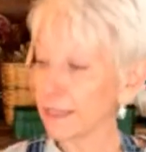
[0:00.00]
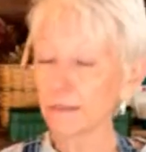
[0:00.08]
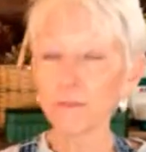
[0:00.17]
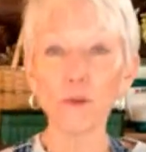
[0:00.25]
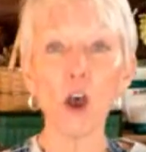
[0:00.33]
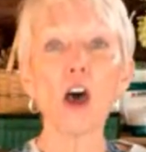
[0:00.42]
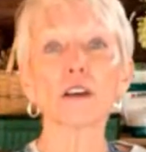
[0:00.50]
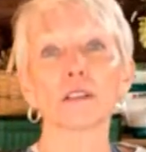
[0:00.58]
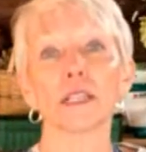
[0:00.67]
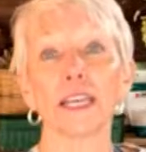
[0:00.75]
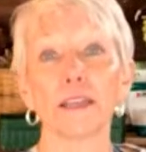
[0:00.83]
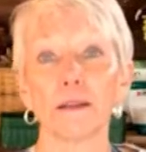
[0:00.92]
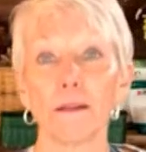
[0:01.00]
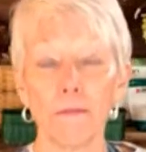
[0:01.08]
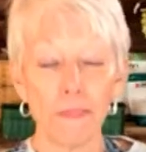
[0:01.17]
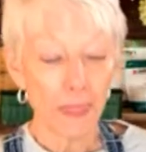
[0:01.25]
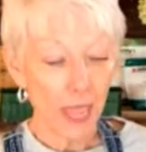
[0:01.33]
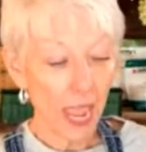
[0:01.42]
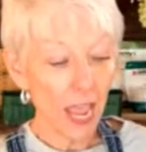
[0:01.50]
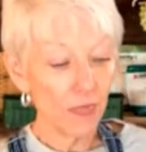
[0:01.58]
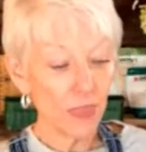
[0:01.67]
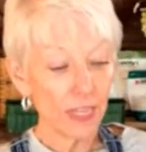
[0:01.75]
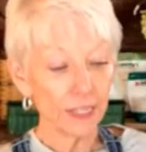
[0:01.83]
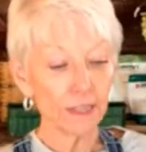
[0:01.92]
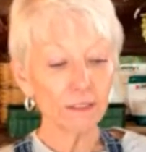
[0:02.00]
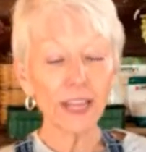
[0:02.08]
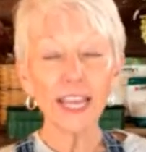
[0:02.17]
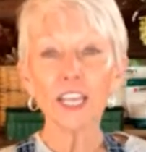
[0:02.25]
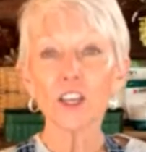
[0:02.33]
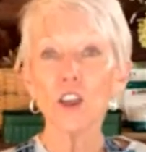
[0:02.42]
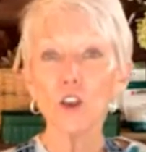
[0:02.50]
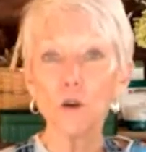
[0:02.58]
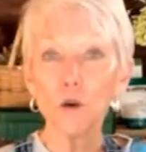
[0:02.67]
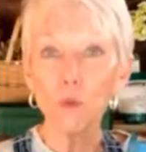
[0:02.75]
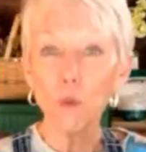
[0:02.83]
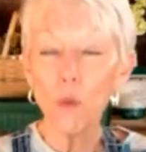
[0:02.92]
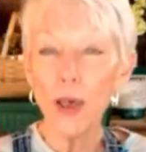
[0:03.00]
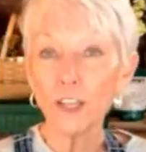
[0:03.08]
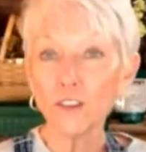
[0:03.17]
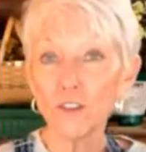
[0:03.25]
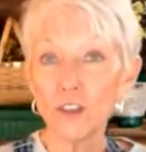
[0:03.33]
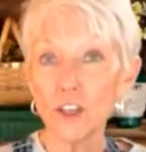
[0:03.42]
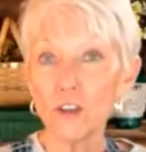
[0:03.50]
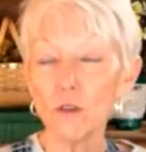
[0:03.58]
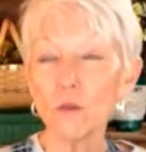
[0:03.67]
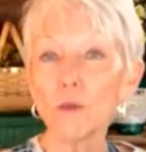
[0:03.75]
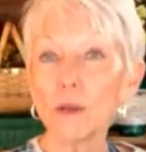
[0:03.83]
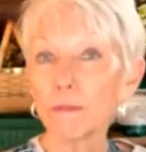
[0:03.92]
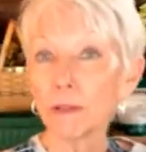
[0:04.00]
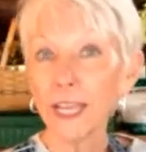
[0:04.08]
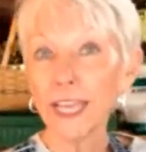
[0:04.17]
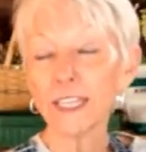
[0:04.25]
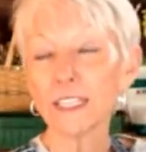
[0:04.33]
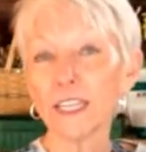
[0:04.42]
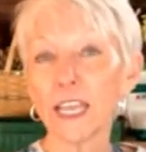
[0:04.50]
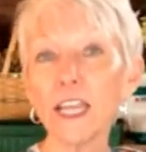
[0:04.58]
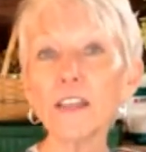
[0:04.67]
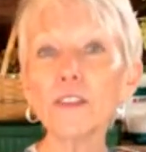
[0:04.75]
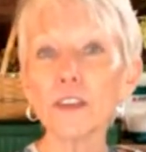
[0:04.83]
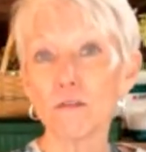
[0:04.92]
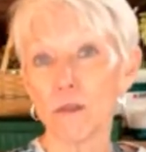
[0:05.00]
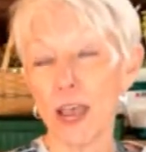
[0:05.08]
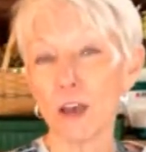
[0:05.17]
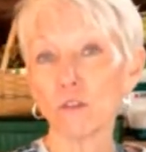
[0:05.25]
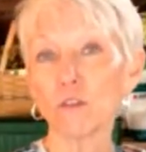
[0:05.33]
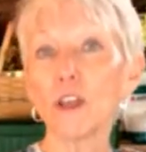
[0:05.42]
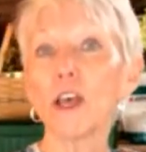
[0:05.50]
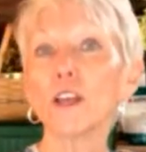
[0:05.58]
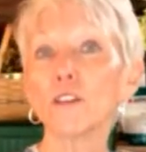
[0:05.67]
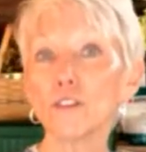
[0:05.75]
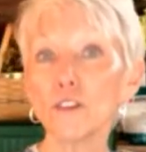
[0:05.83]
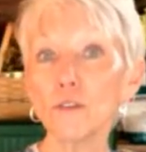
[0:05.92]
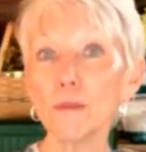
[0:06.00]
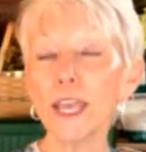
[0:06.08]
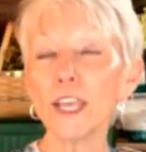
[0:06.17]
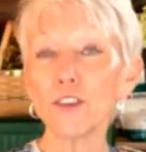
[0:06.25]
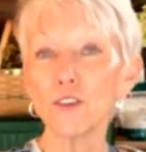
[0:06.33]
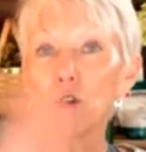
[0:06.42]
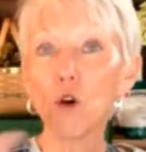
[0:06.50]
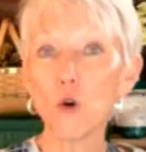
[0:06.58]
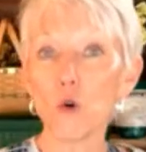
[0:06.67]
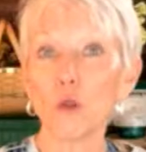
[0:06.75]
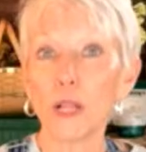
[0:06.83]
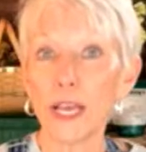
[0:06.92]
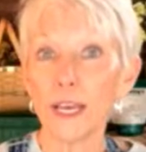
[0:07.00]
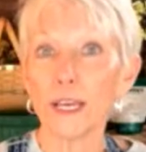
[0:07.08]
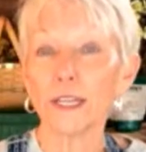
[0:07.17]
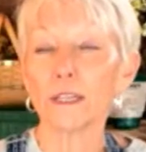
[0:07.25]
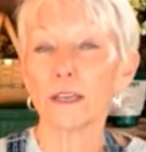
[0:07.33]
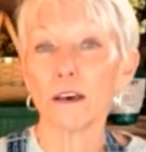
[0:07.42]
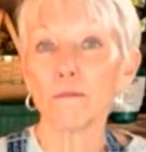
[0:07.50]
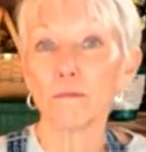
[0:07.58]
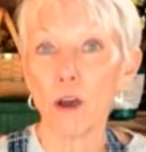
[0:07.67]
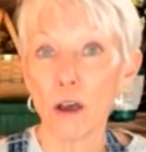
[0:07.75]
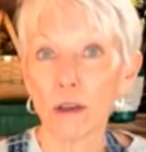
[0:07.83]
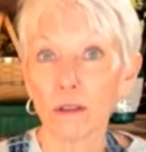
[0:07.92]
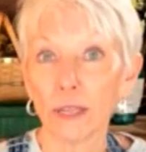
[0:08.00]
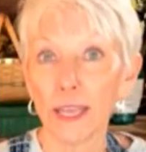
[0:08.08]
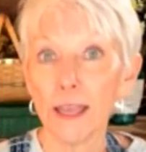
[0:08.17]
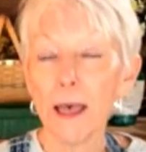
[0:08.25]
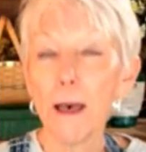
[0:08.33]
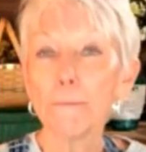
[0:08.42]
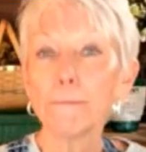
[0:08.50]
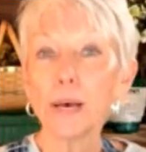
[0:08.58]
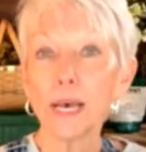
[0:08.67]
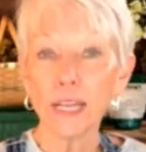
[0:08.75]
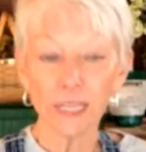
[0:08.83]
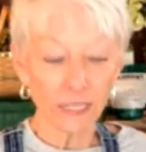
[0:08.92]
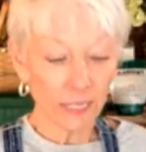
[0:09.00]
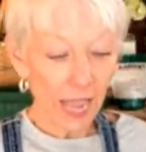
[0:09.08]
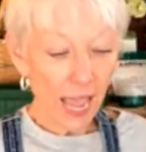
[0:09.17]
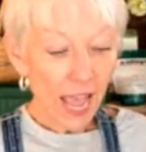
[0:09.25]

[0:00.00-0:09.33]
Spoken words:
is broccoli, and this is like what you would plant in the ground to make your whole head of broccoli. But